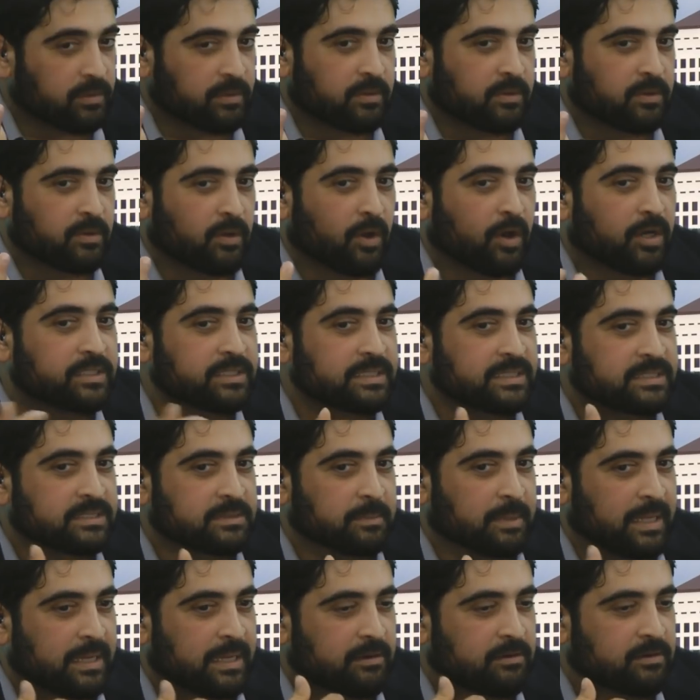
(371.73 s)
largely it's a
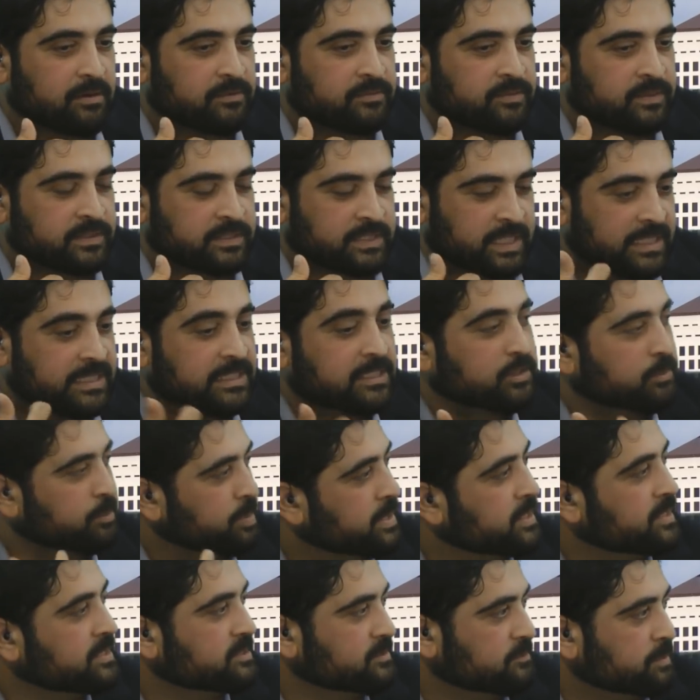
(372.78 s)
matter of the changing
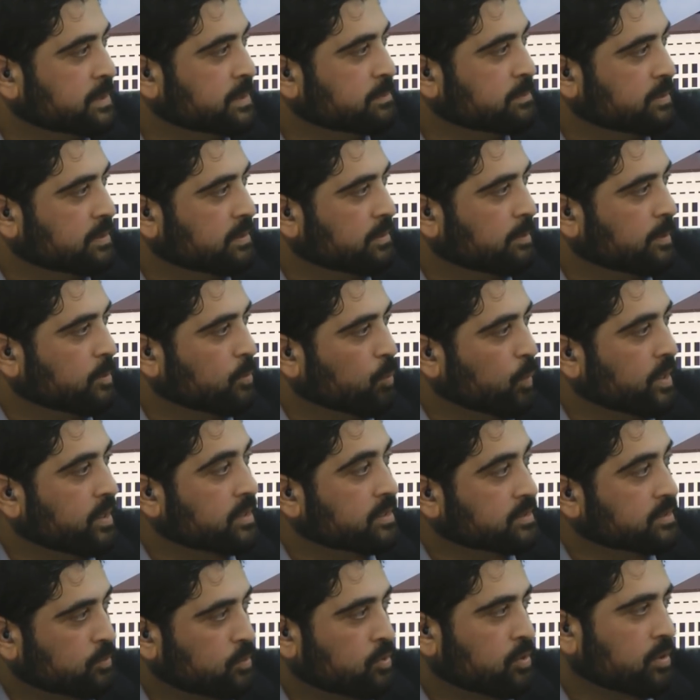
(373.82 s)
opinions of people about what
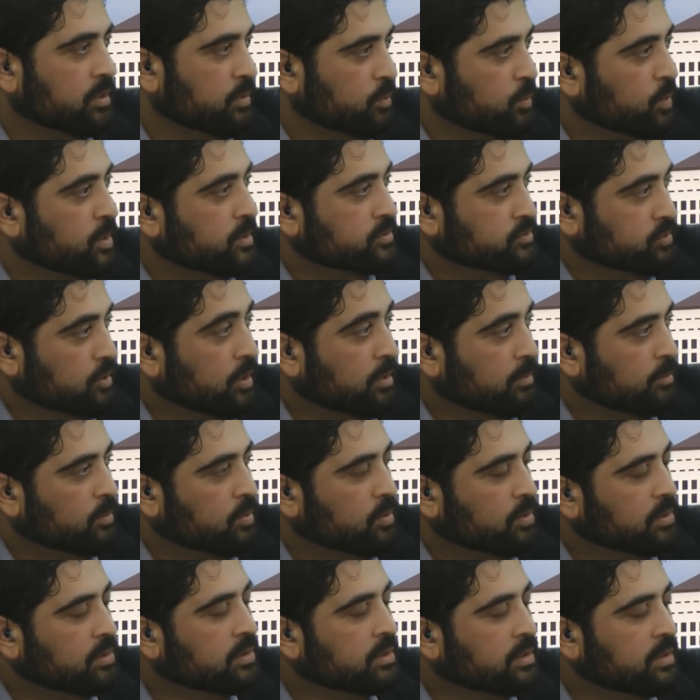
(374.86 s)
is moral and what is not
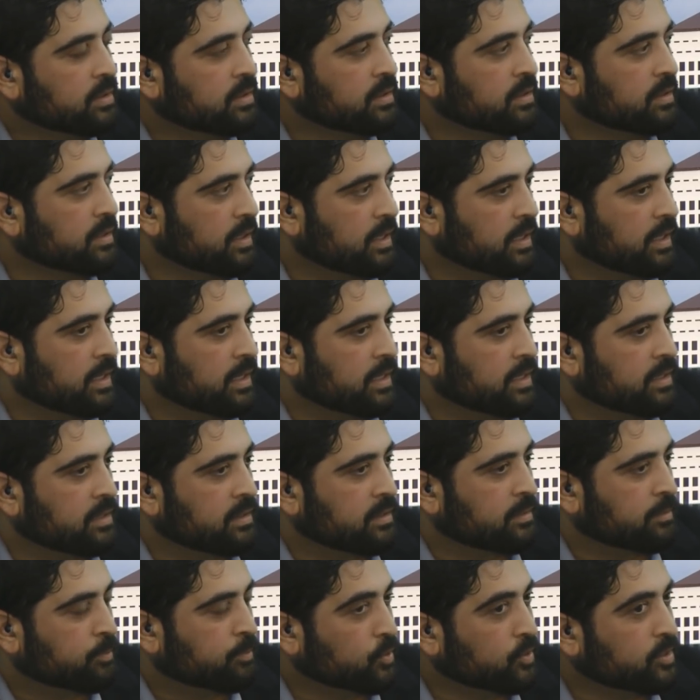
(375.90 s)
moral,
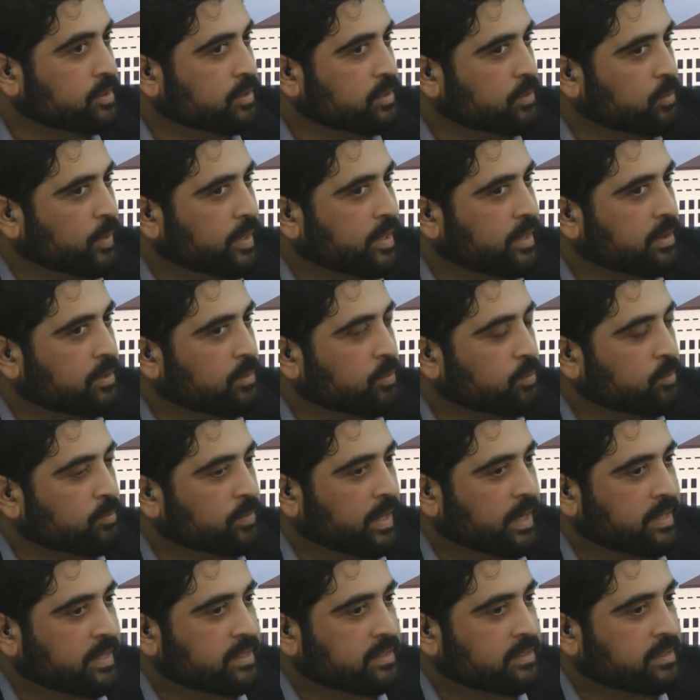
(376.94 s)
and pulling away the
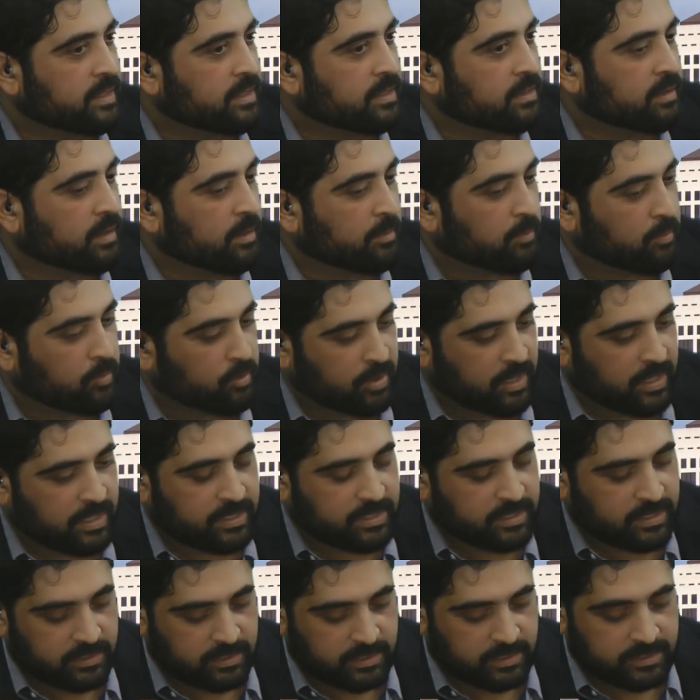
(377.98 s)
idea that
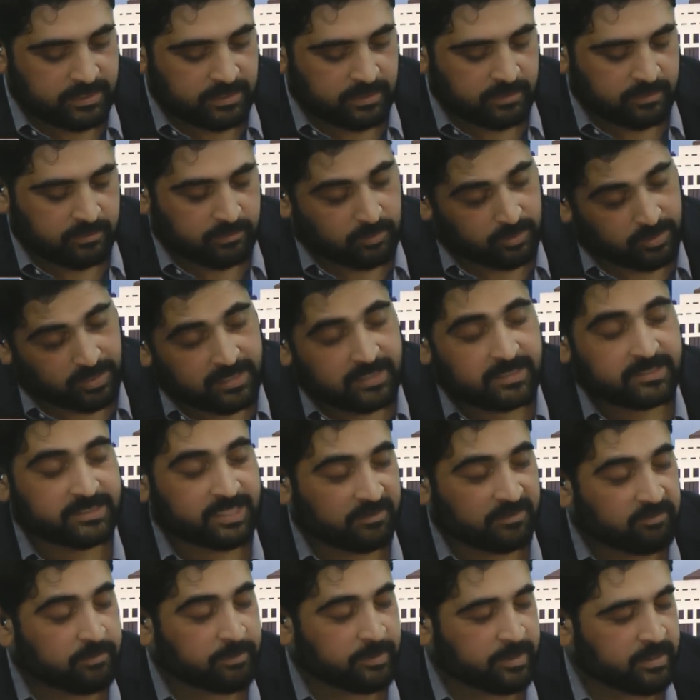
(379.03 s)
morality, or at least
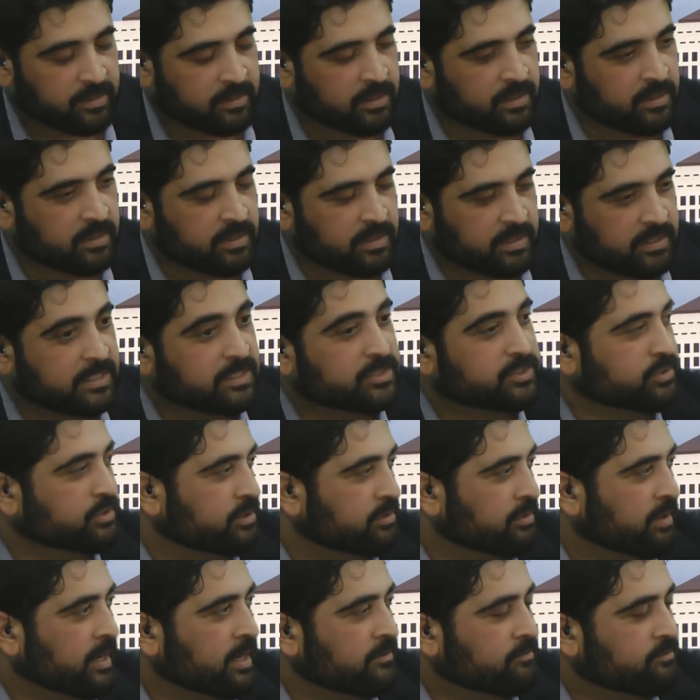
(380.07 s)
government, needs to
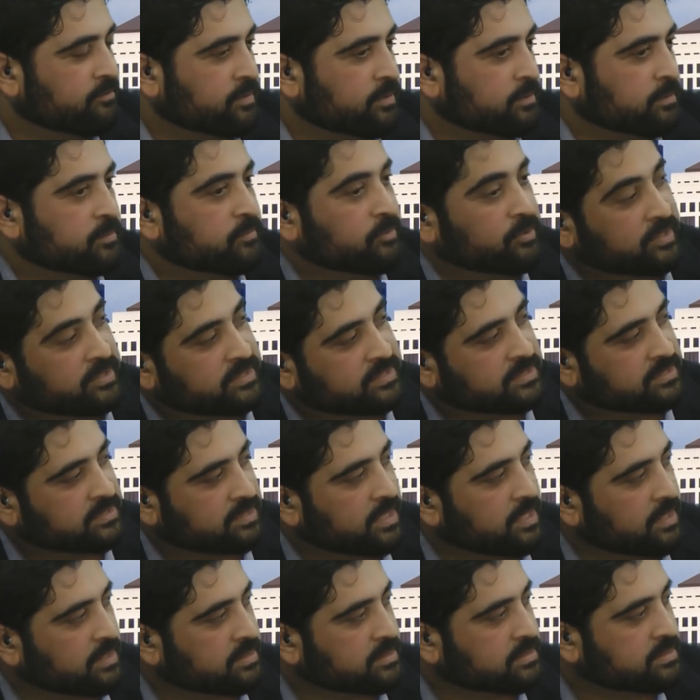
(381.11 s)
derive from religious
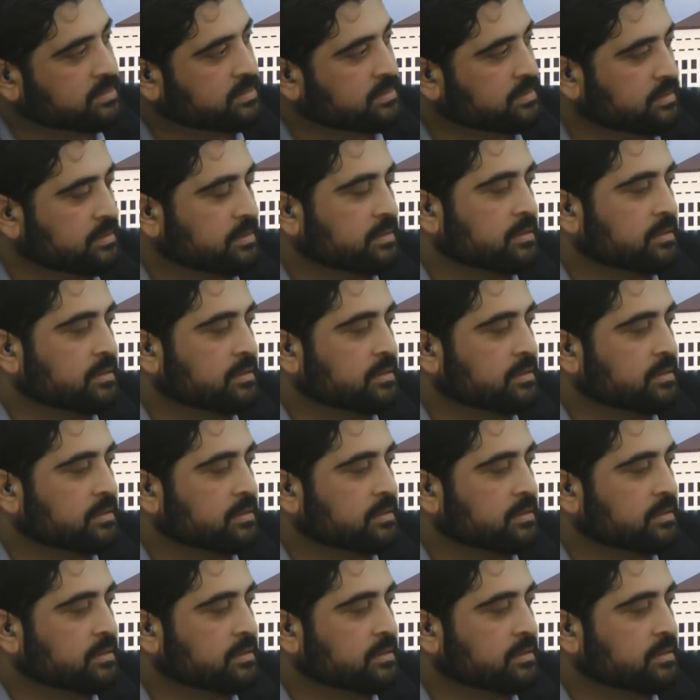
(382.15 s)
texts.